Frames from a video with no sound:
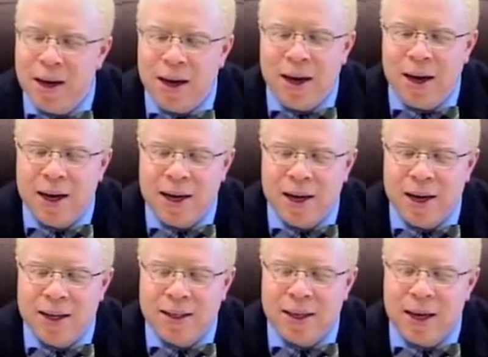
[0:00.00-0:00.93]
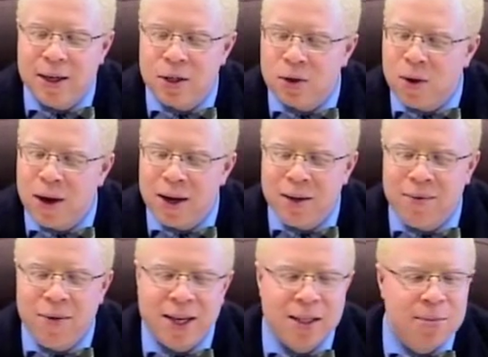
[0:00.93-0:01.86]
it's a strong
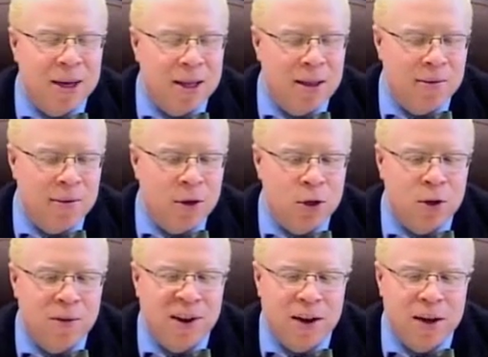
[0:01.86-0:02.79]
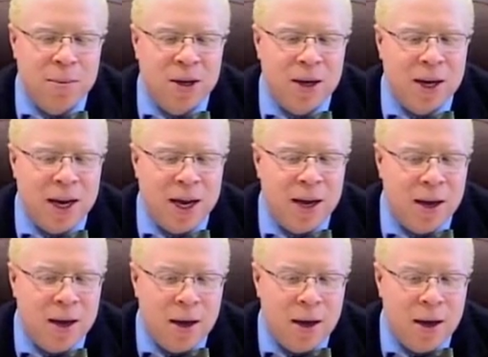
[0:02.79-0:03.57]
investment in the future of our community,